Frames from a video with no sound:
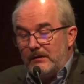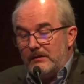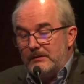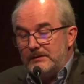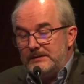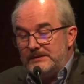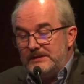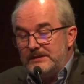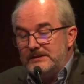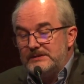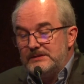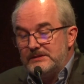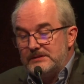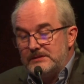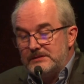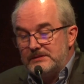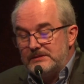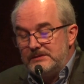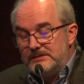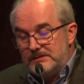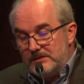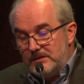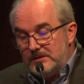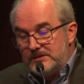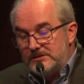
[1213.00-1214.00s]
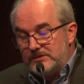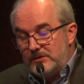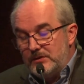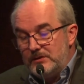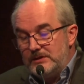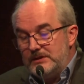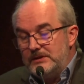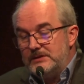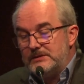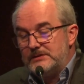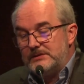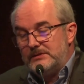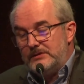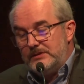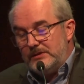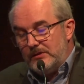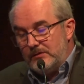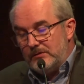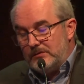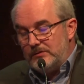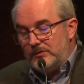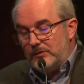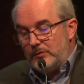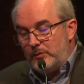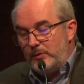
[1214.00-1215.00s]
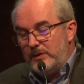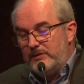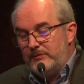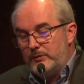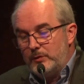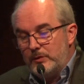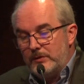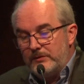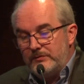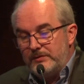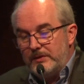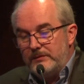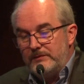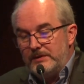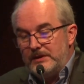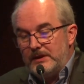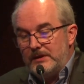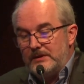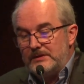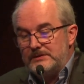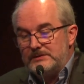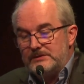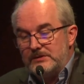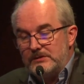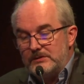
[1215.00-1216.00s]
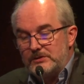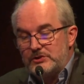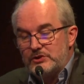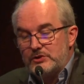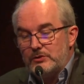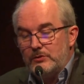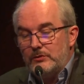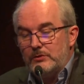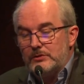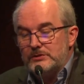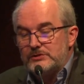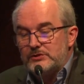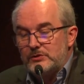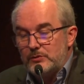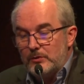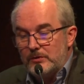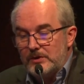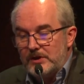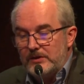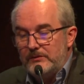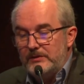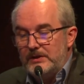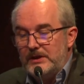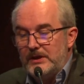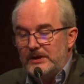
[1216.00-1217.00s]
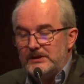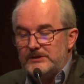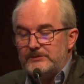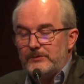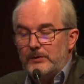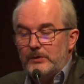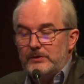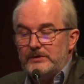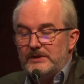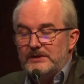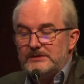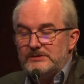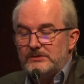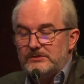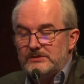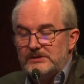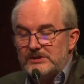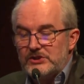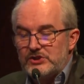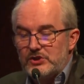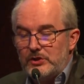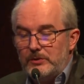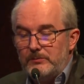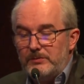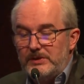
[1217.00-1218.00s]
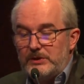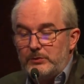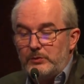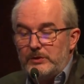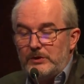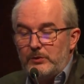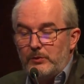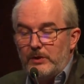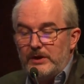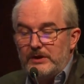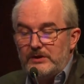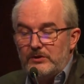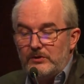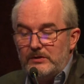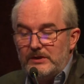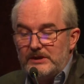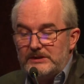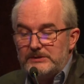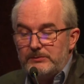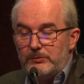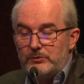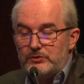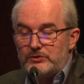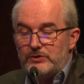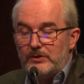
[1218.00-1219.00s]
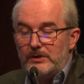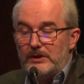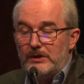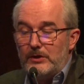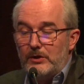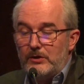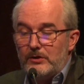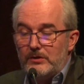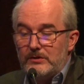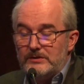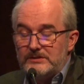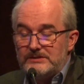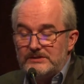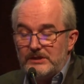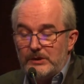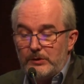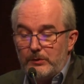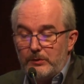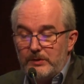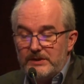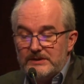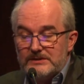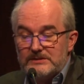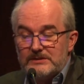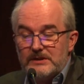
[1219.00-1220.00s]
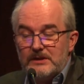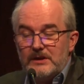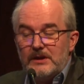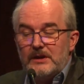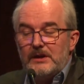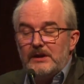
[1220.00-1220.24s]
These studies, the review of evidence, show a strong evidence for an association between radon exposure and lung cancer risk,